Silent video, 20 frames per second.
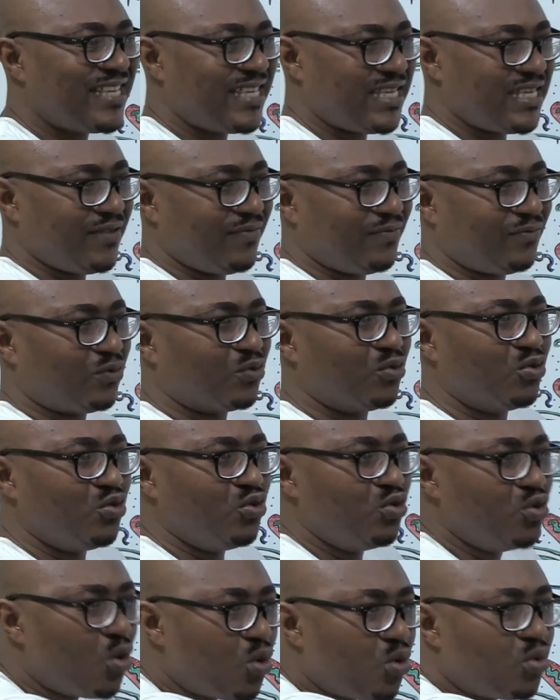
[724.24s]
Eve, to
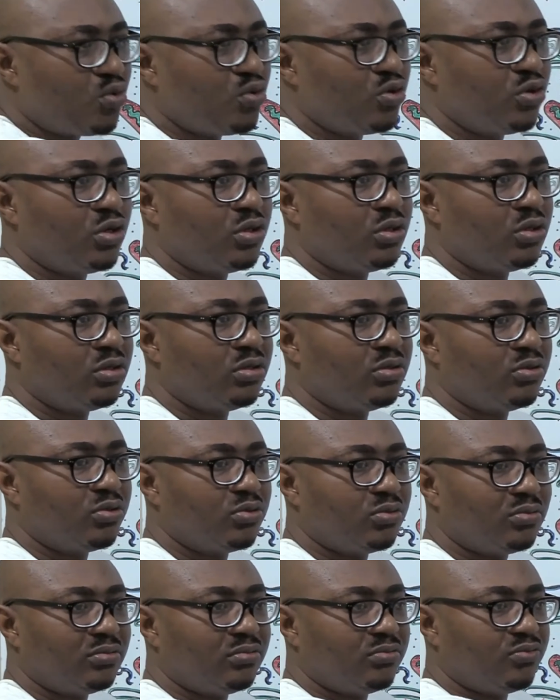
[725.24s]
know
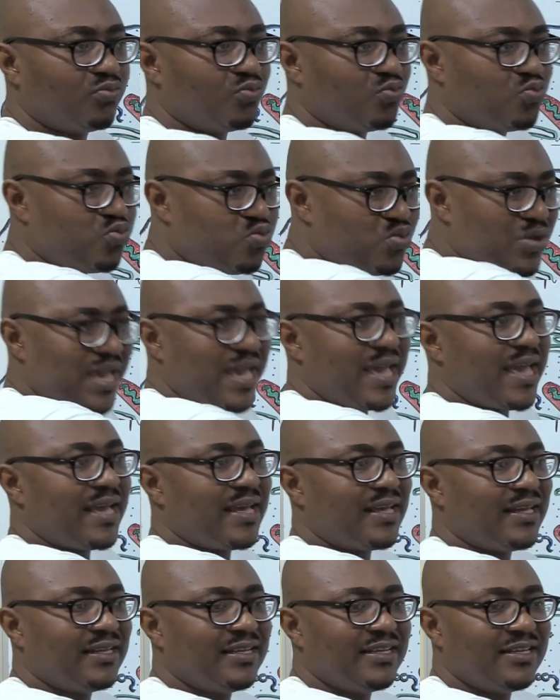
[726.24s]

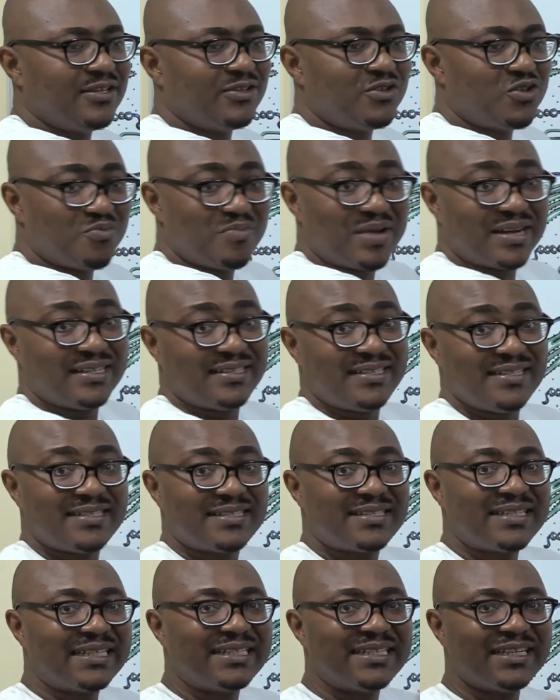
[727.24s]
where humanity
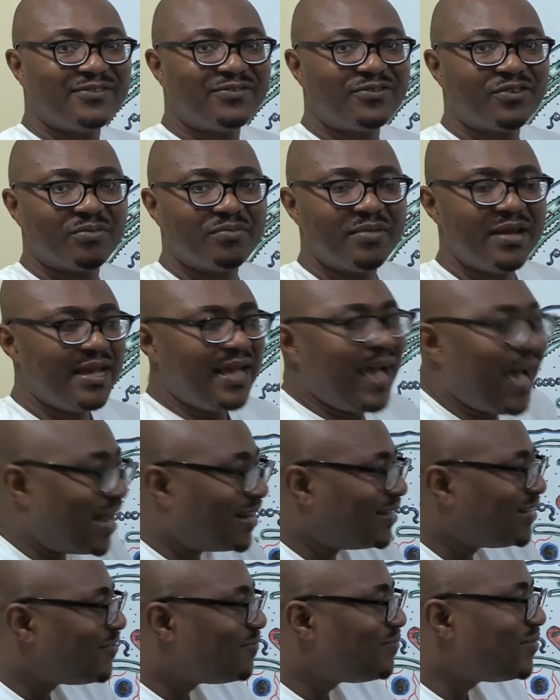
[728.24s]
started from. And they've